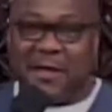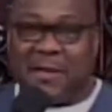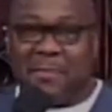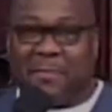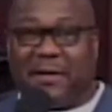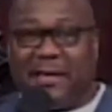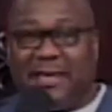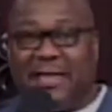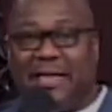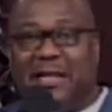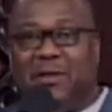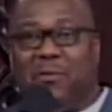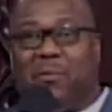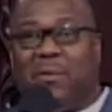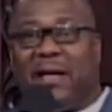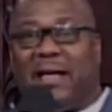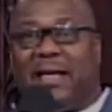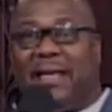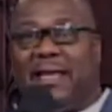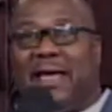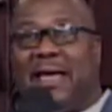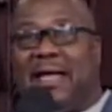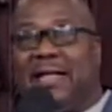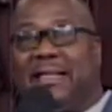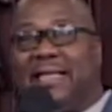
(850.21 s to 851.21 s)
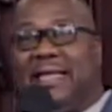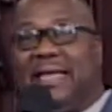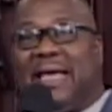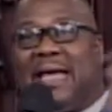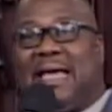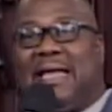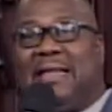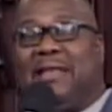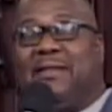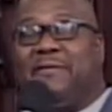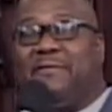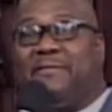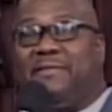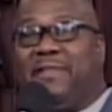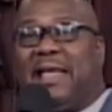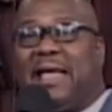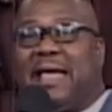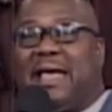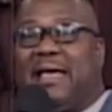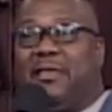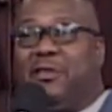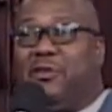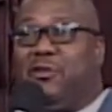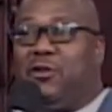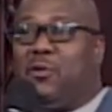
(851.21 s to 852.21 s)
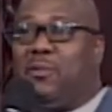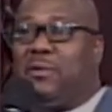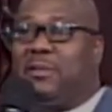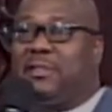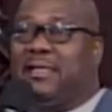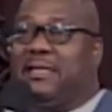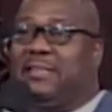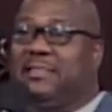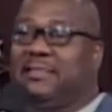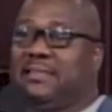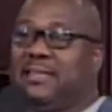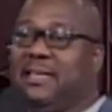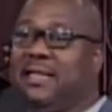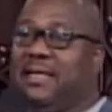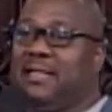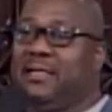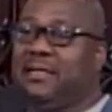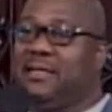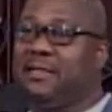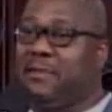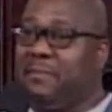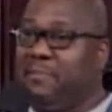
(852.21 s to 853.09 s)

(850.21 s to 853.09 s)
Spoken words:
But anyway, at the end of that, you know what they said?